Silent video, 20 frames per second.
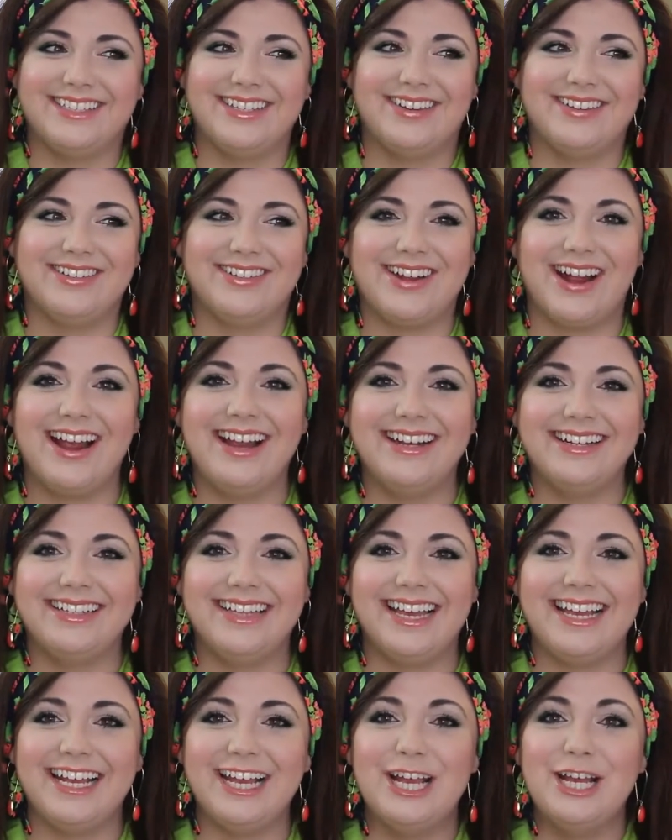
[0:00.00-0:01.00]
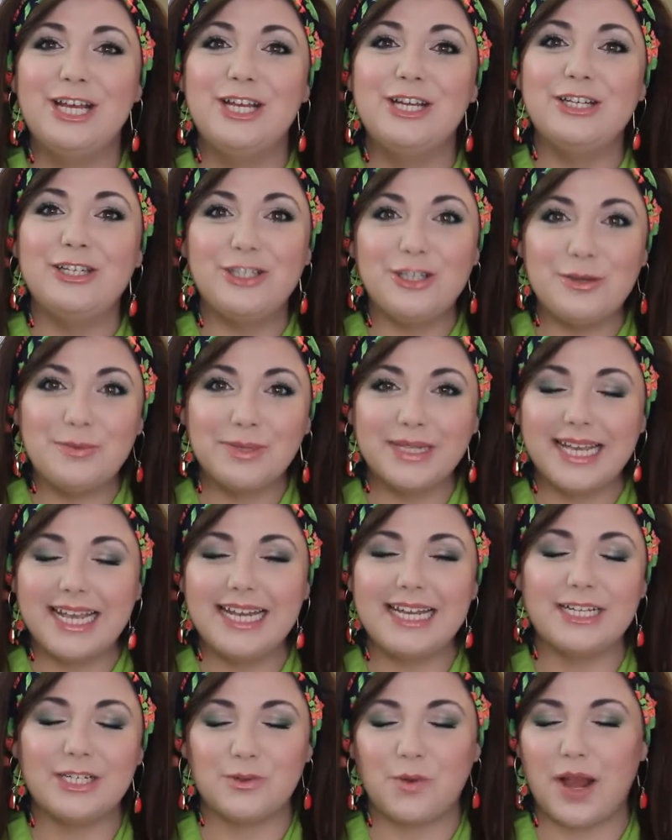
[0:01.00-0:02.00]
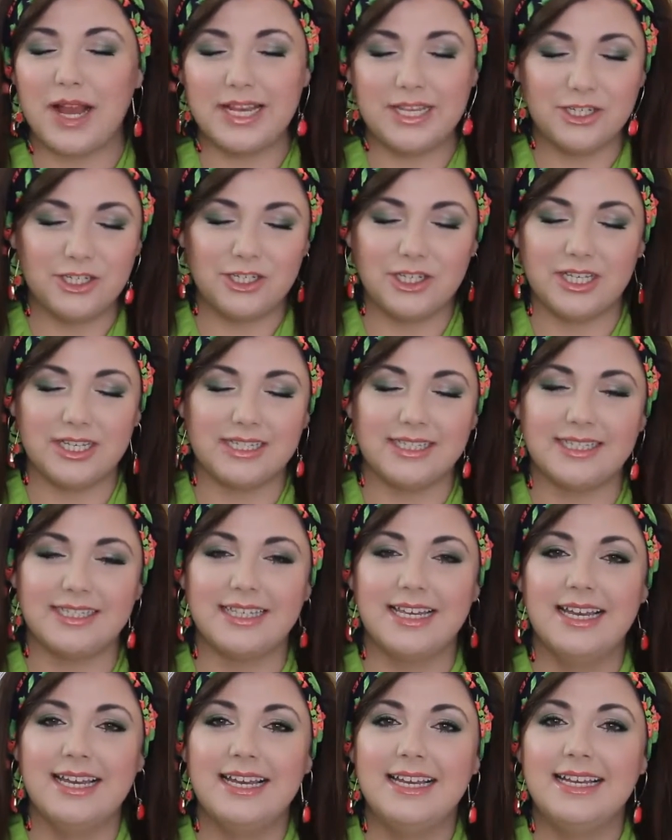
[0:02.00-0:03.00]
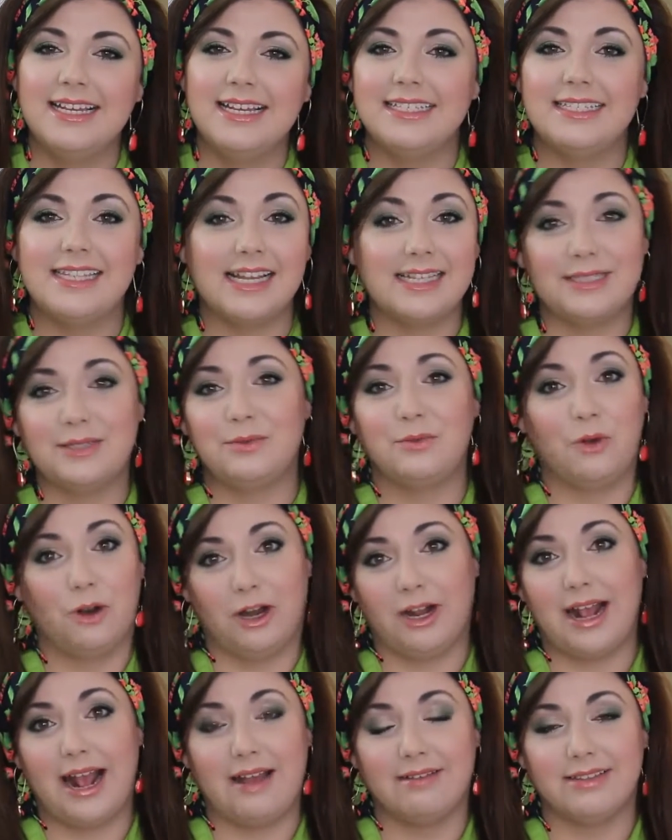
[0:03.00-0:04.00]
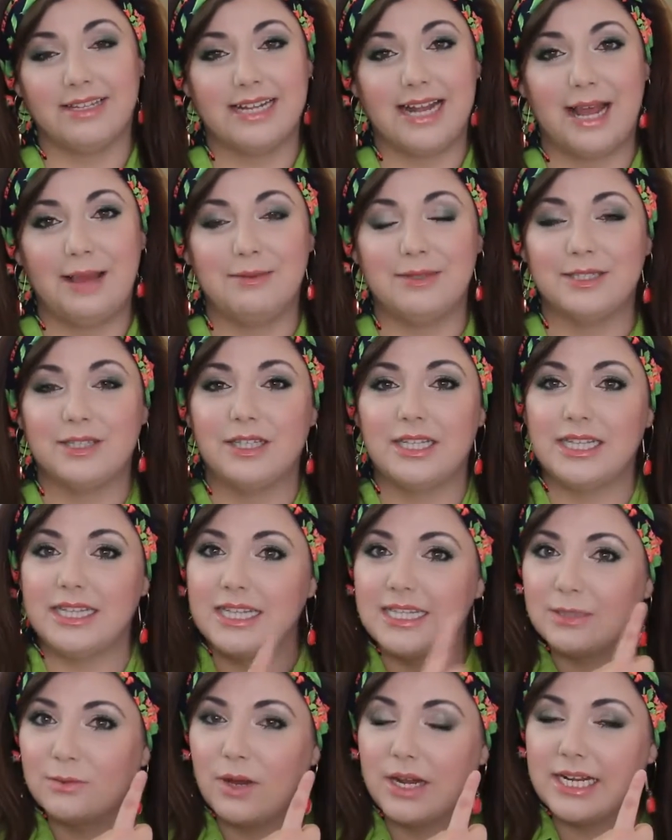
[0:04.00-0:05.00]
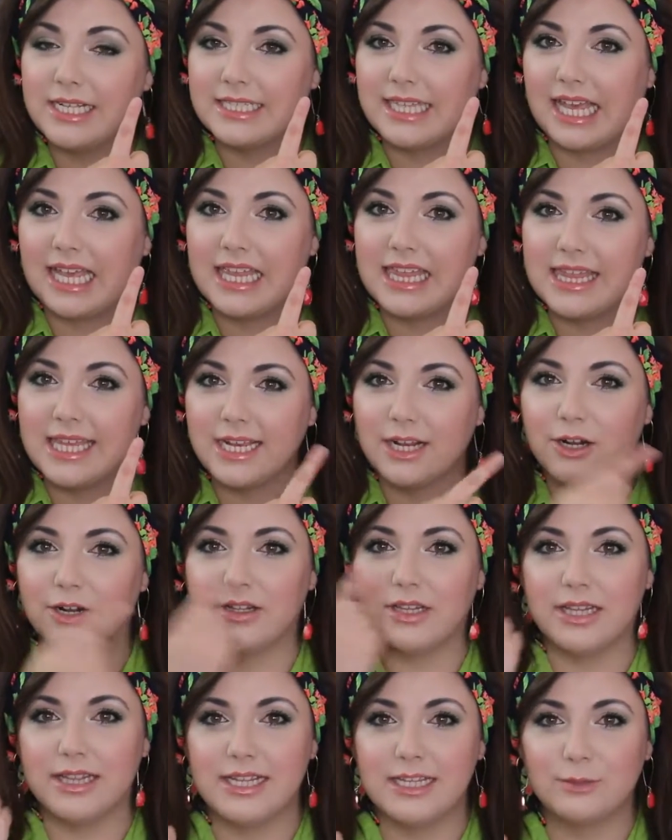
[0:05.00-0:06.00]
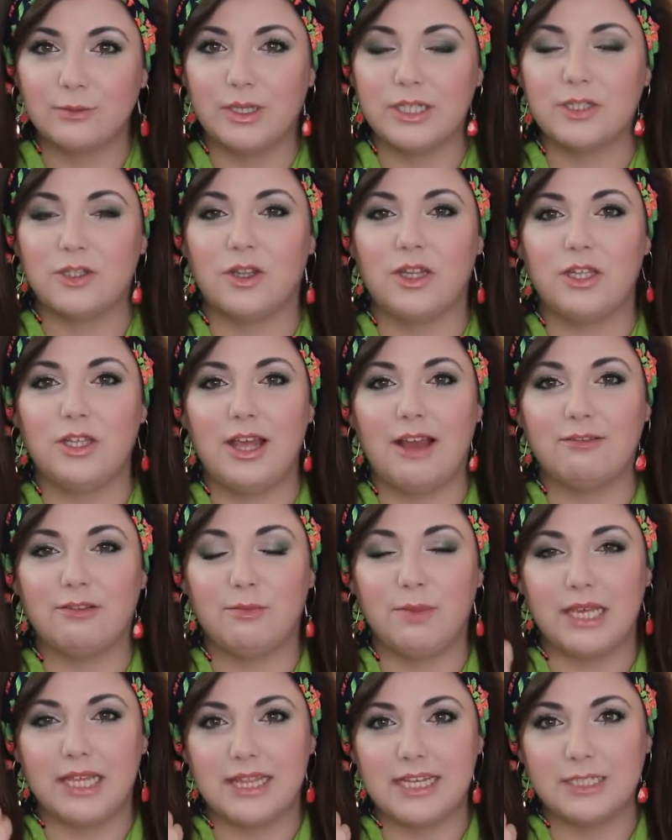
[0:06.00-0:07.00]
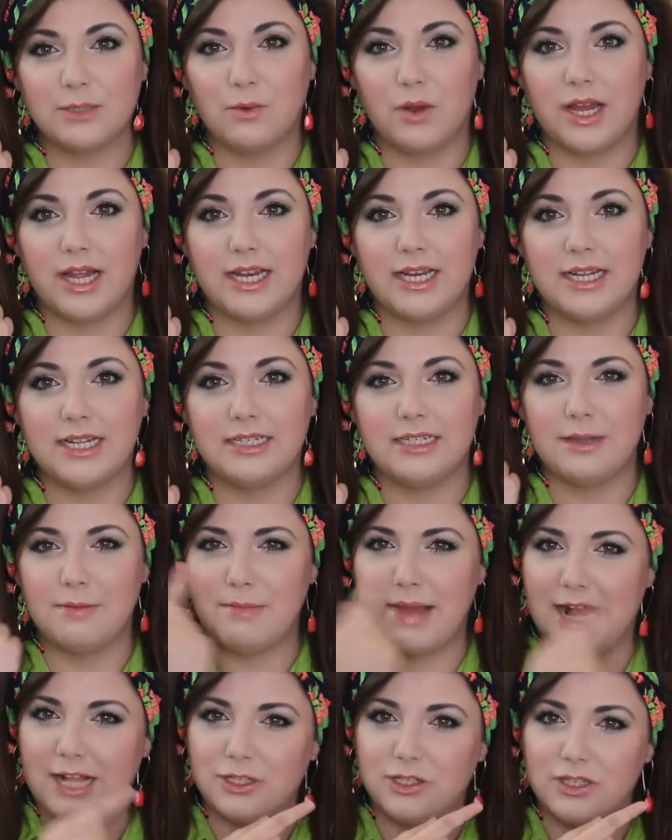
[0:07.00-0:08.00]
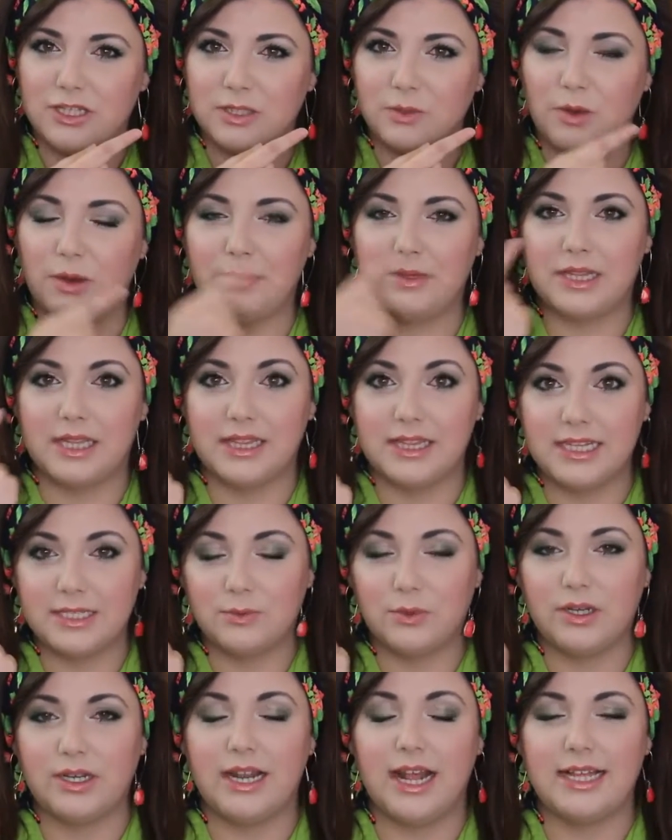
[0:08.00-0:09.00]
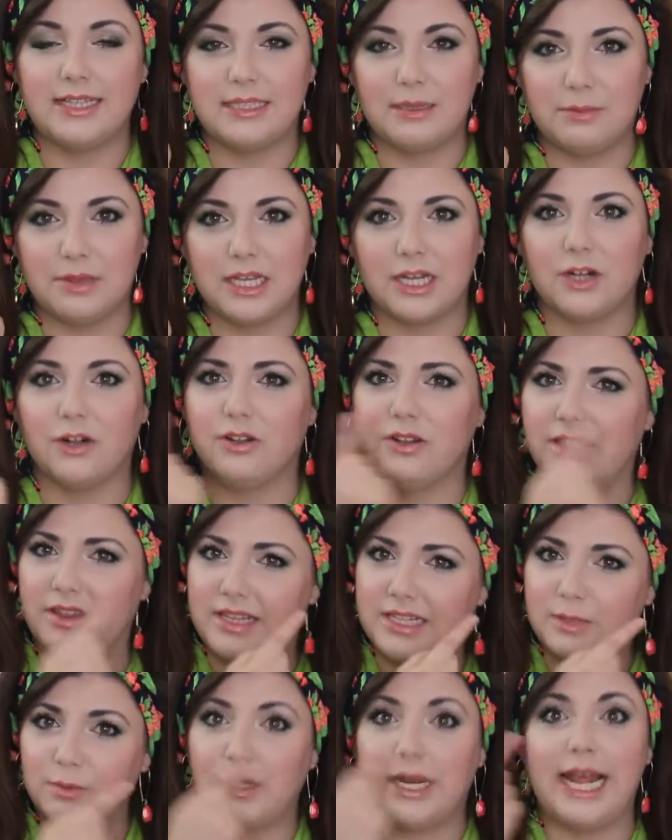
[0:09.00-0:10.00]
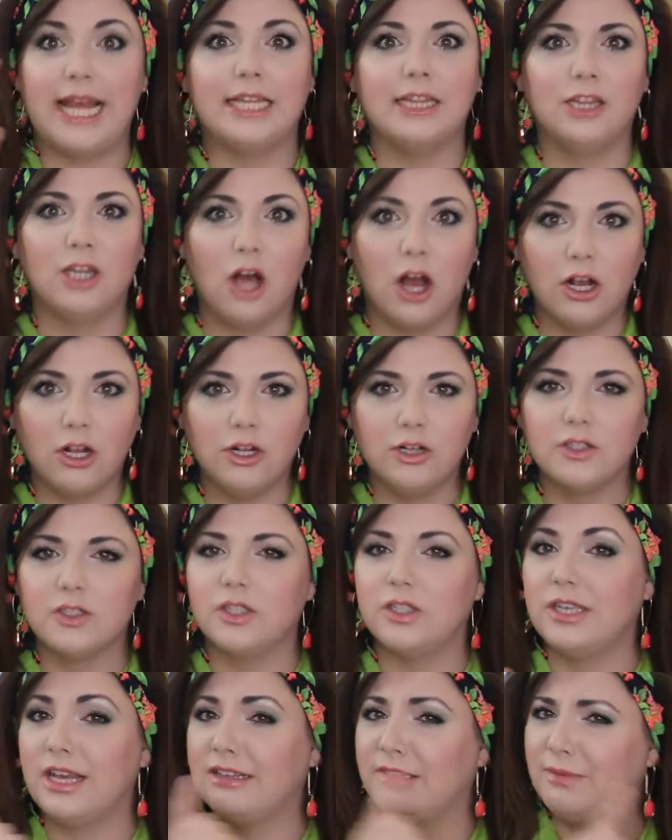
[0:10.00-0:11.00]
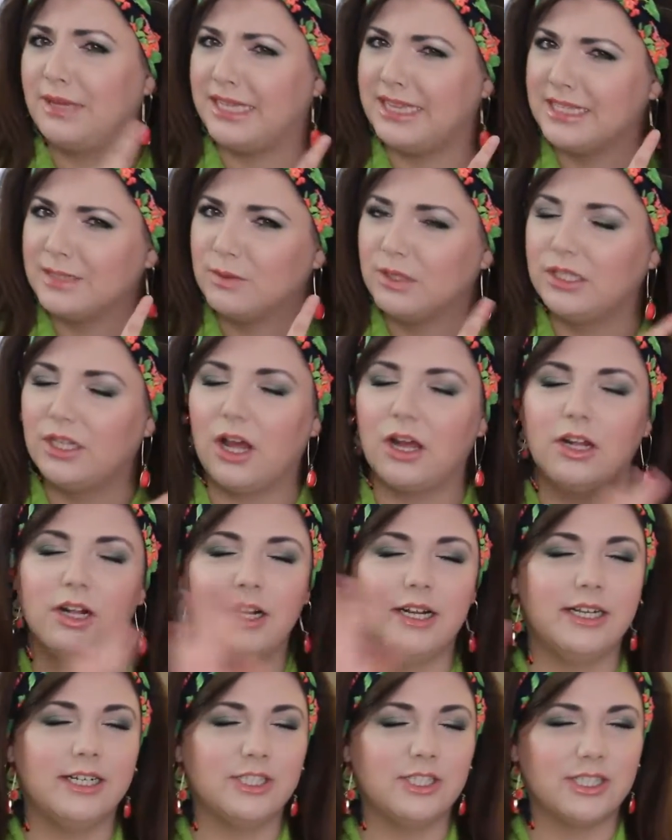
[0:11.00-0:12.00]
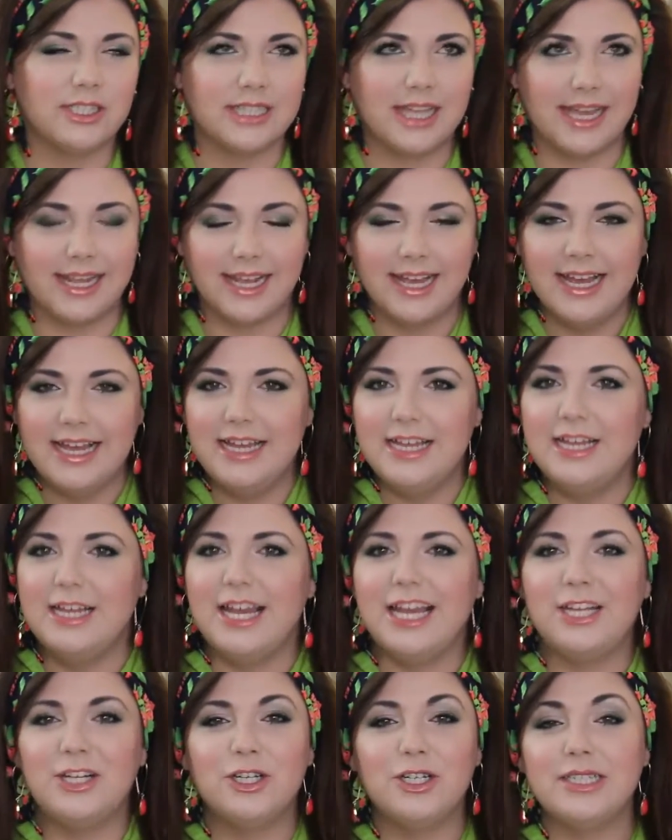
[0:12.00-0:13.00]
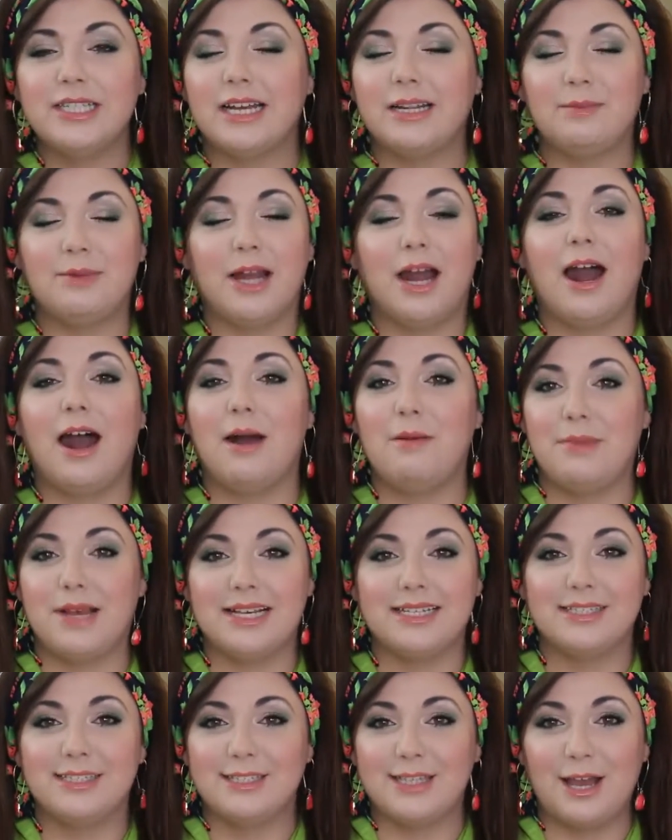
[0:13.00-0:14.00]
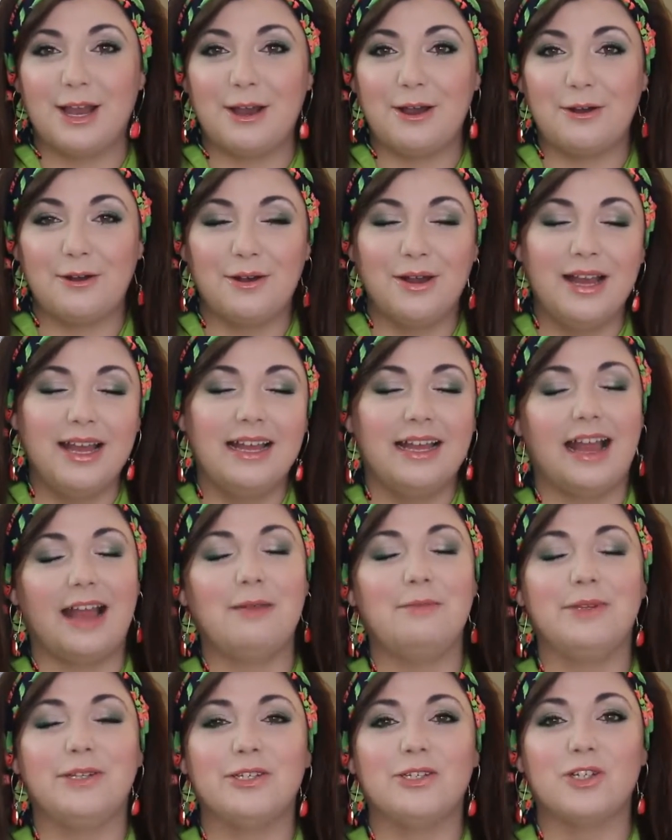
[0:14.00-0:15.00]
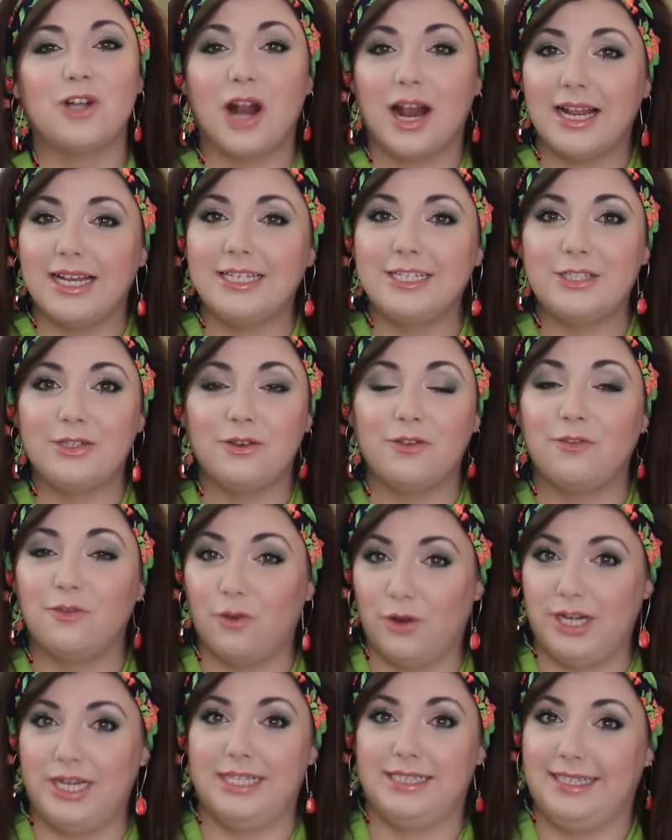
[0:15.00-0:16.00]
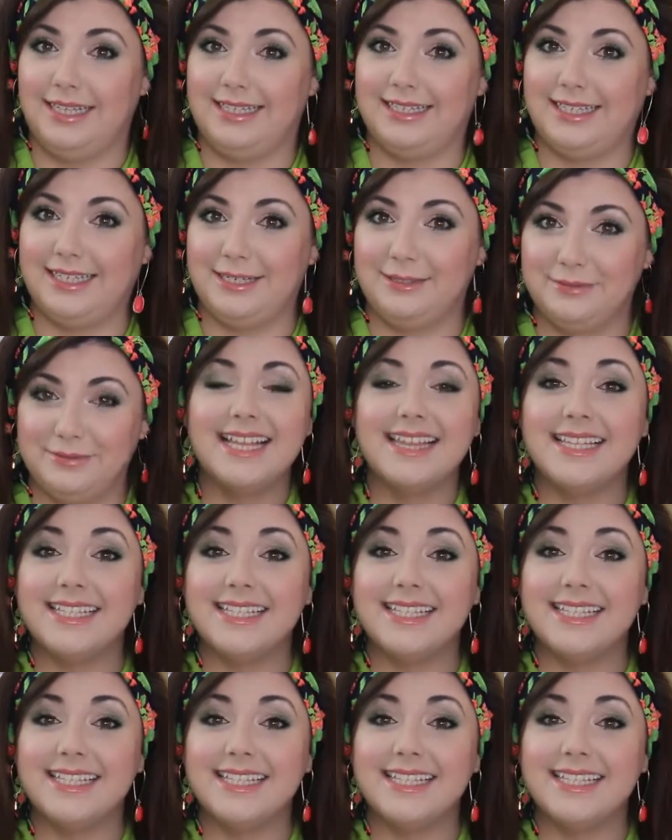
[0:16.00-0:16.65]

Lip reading: So trying to like duplicate it twice just doesn't work half the time. And so then this one is like thicker than this one, so then you have to make this one to match this one, but then this one ends up thicker than this one and longer, so then you have to make this one longer, and it's just like, it turns out to be a hot mess. So I've been trying to avoid it lately.